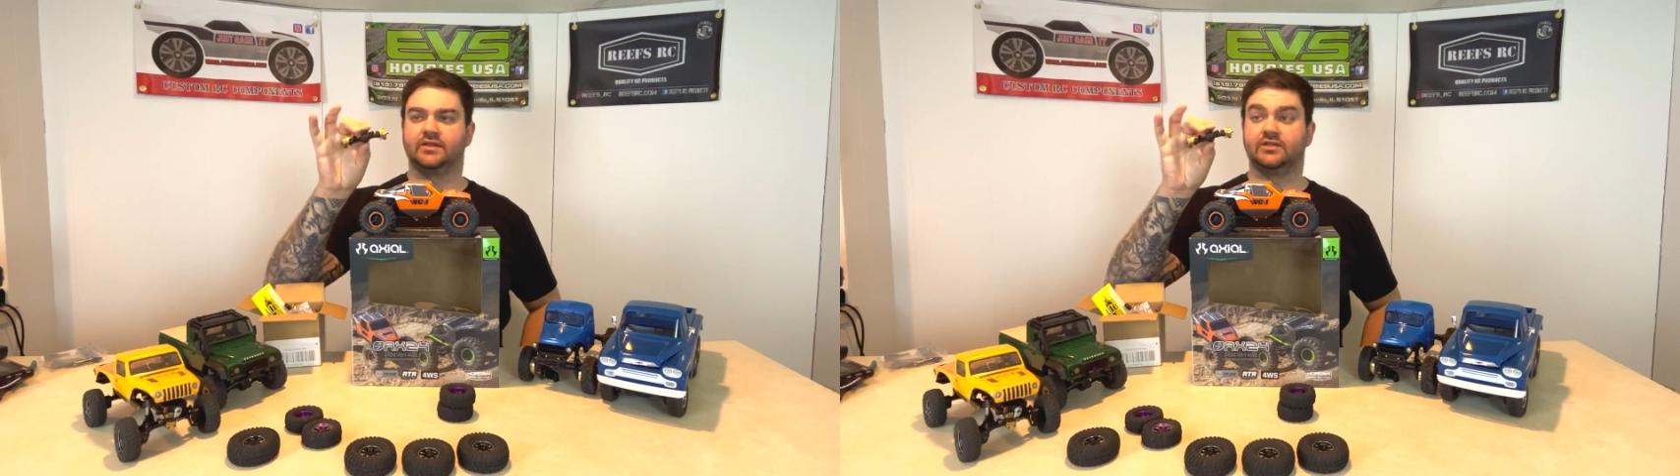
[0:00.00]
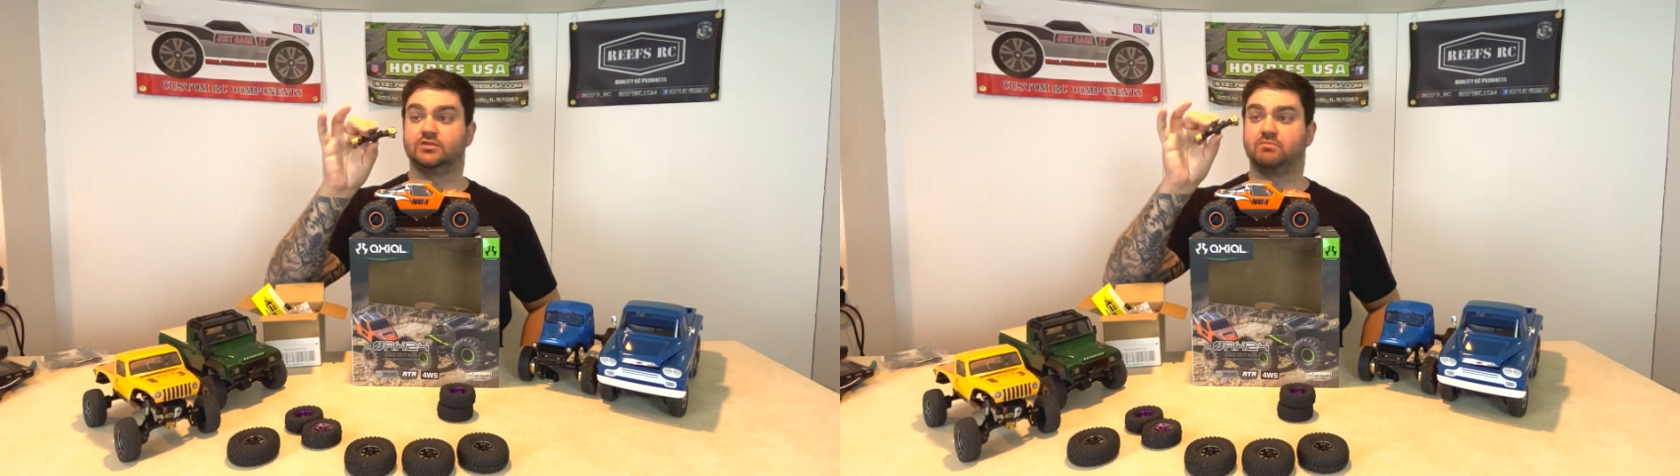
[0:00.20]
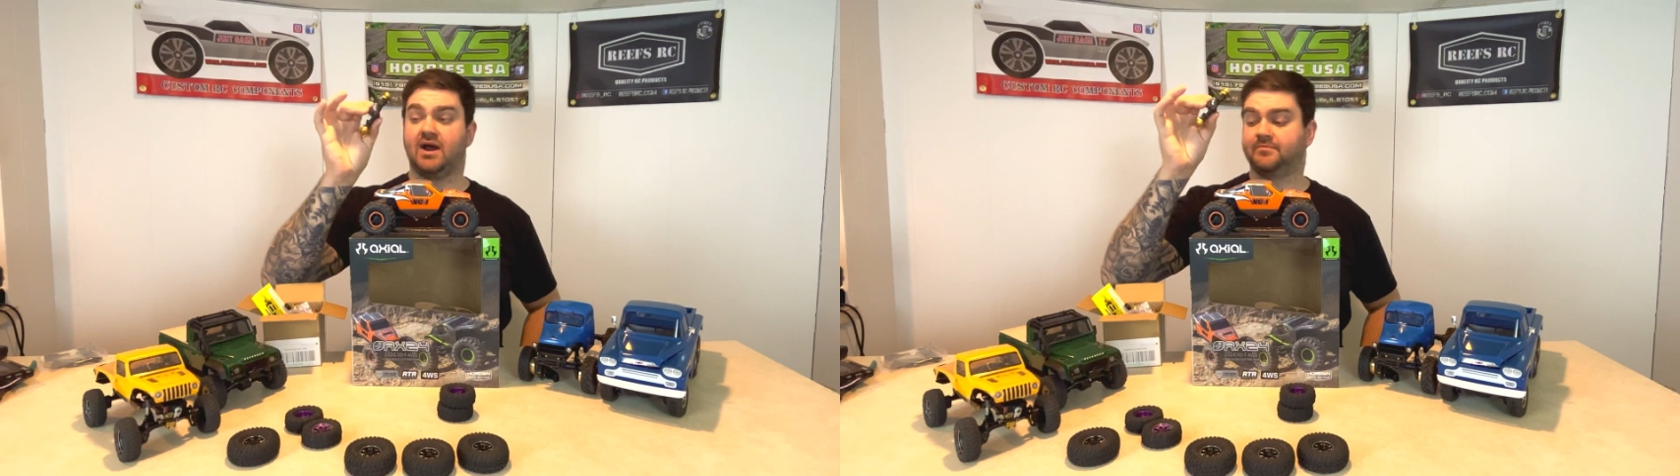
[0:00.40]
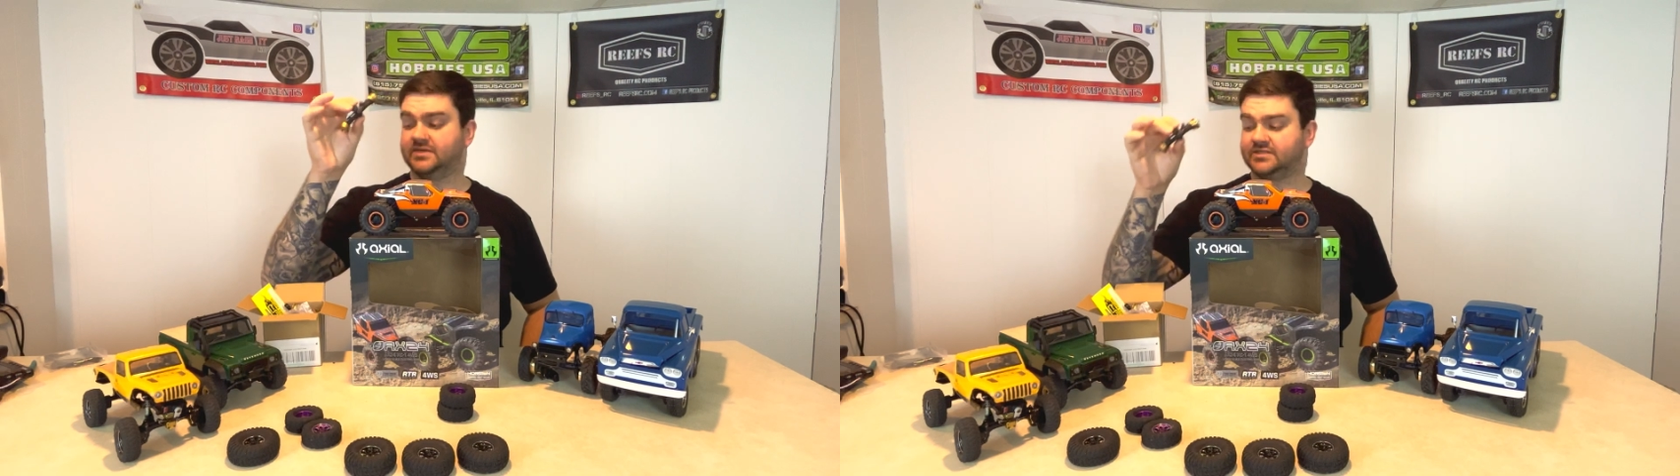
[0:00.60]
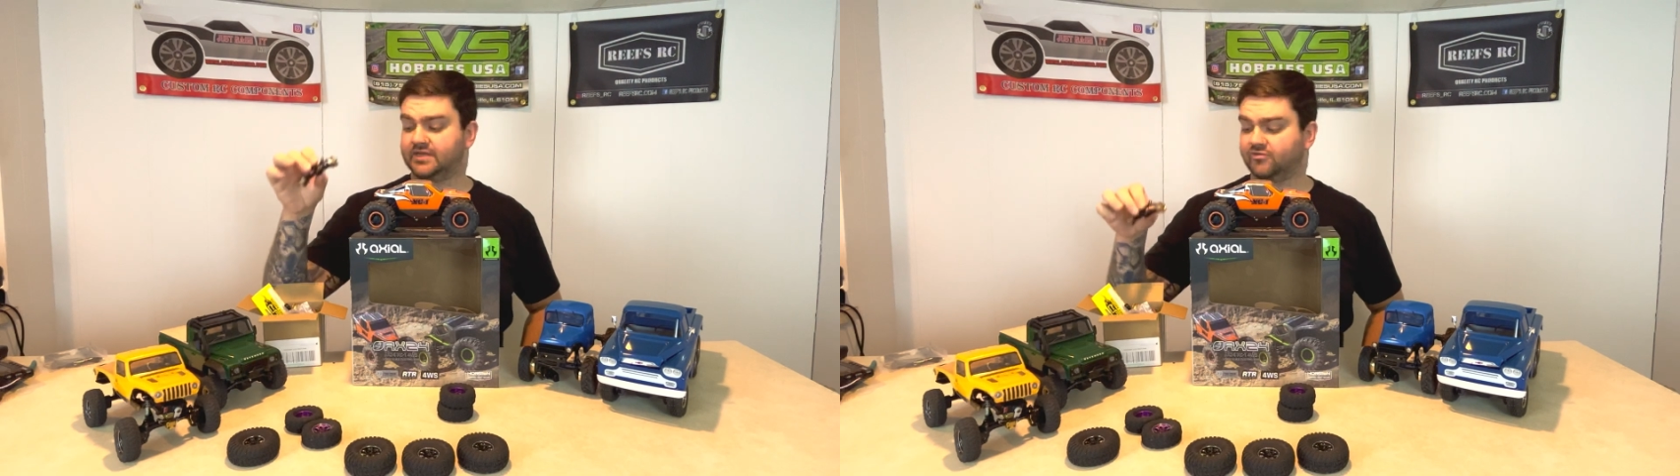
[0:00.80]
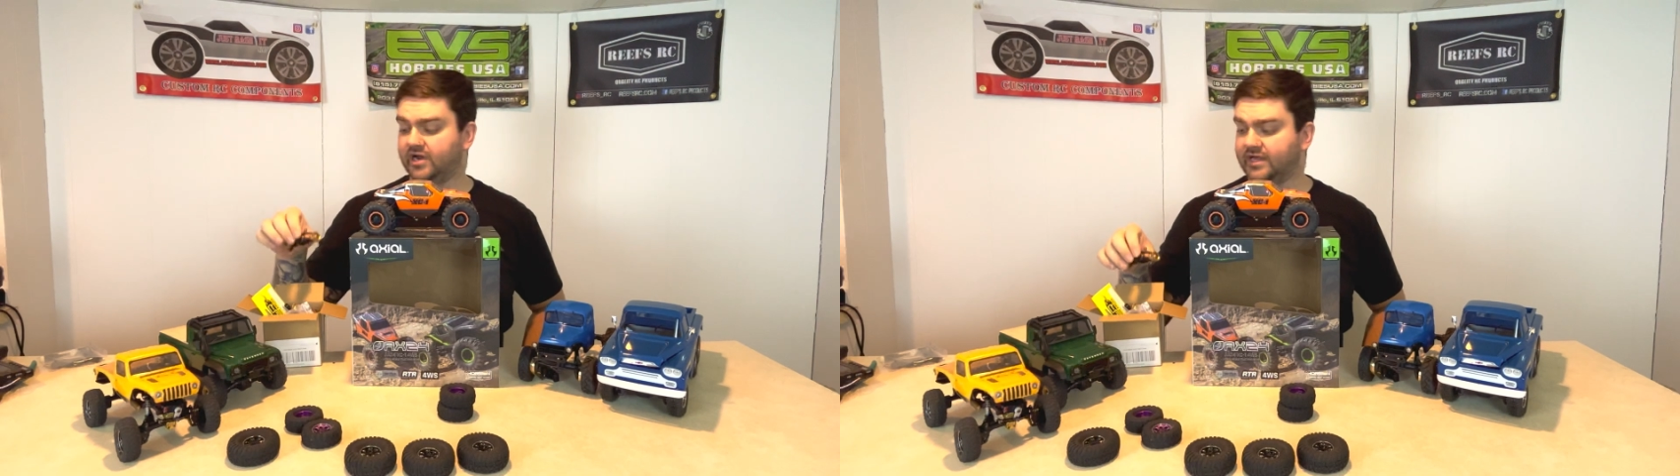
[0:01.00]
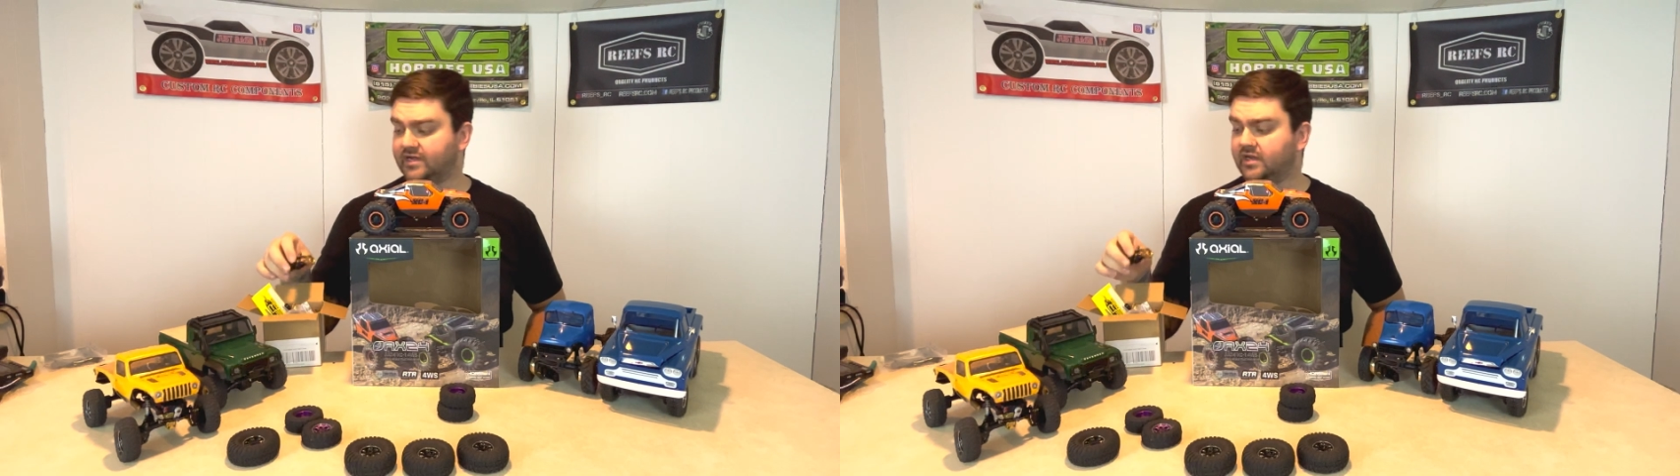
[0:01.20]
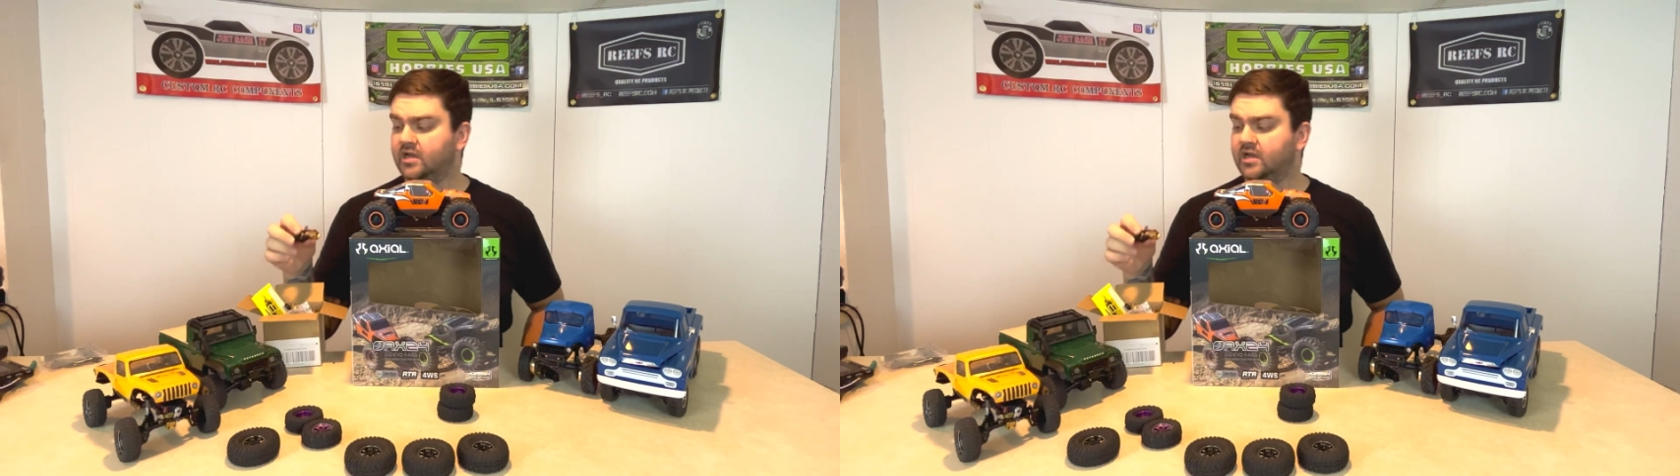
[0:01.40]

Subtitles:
then just pop this thing right in.